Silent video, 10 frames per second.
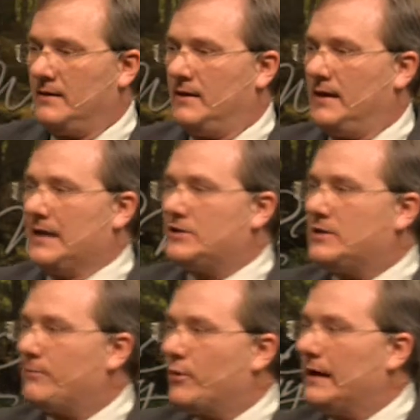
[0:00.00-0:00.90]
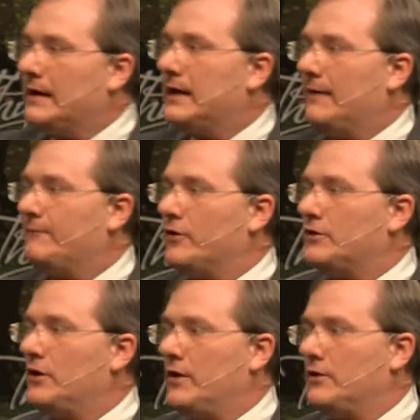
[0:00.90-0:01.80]
is to bring comfort
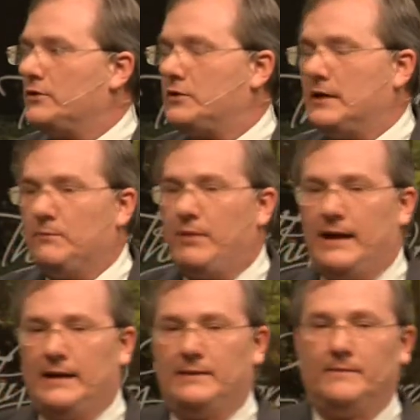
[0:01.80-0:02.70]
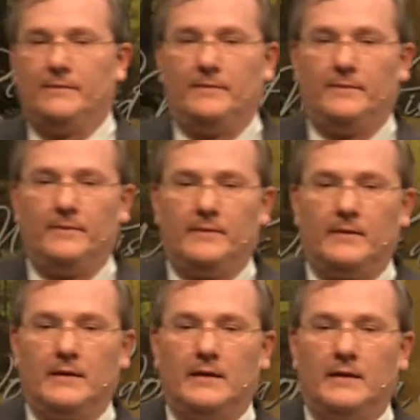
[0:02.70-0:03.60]
to those in pain.
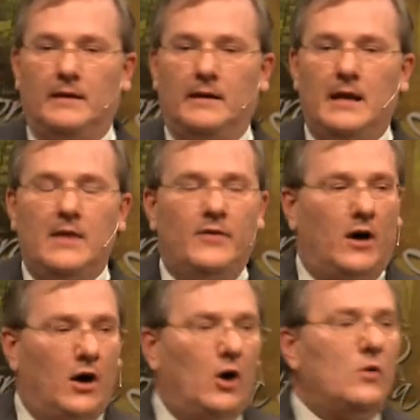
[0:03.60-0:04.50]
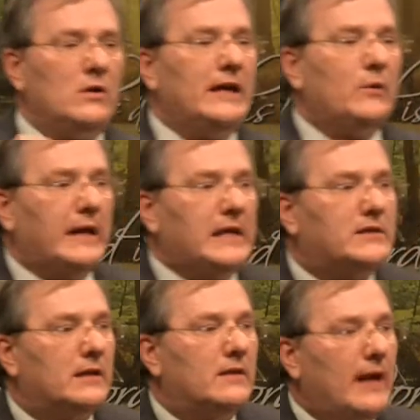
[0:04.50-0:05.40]
The only
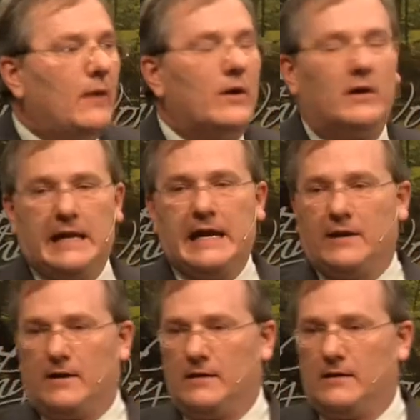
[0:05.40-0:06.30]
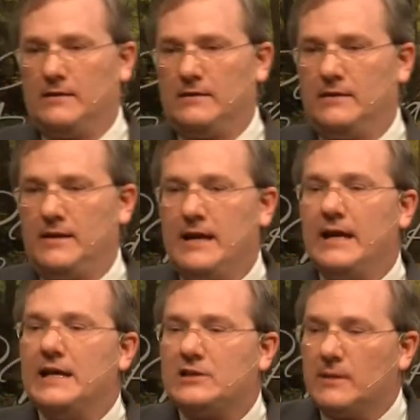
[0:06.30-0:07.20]
reason that we're here
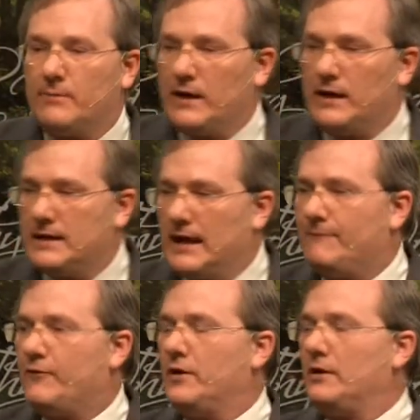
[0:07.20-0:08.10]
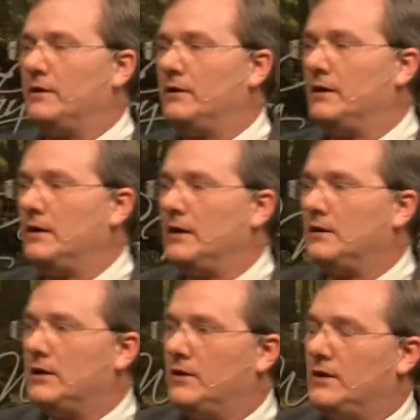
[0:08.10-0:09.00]
is to bring comfort
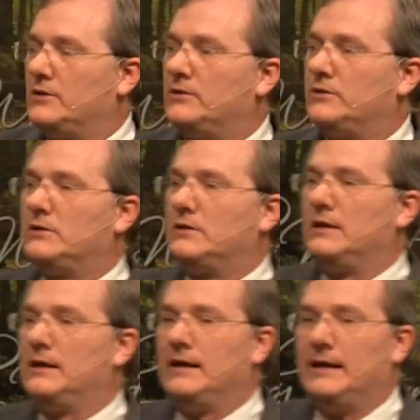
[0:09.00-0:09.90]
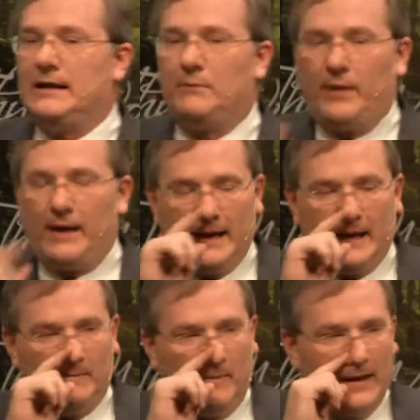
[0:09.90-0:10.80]
to those in
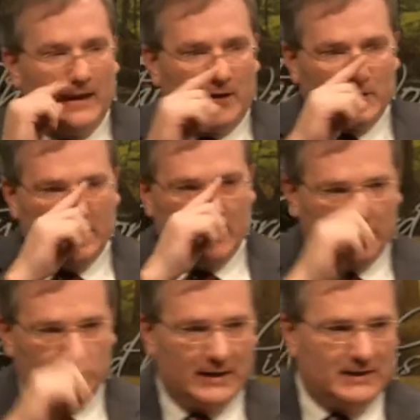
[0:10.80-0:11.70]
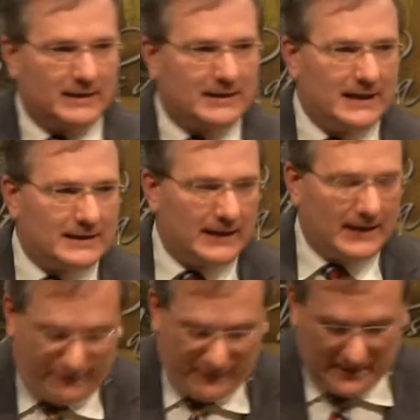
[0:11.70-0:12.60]
pain. There's an interesting statistic
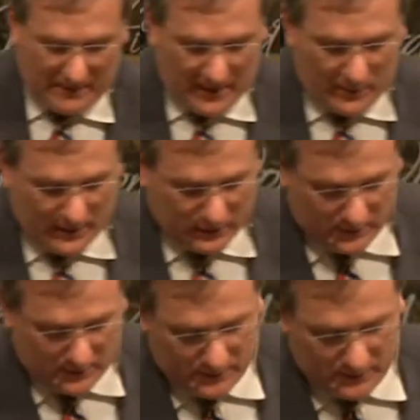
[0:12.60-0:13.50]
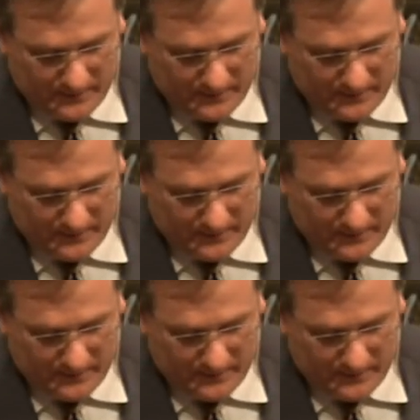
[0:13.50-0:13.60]
I found in my research.